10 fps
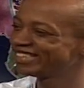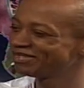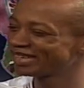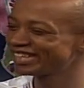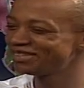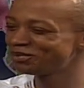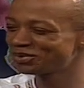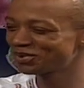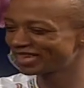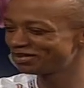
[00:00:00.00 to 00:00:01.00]
Maclean, most
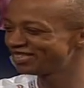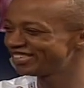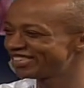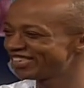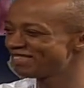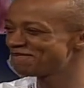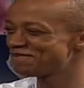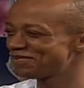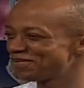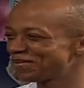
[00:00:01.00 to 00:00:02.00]
welcome to the show. Yeah,
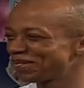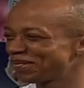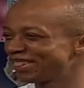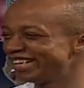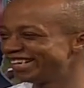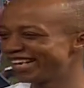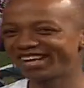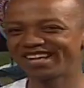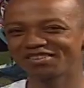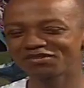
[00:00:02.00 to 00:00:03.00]
thank you very much.
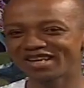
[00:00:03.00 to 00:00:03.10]
And at the far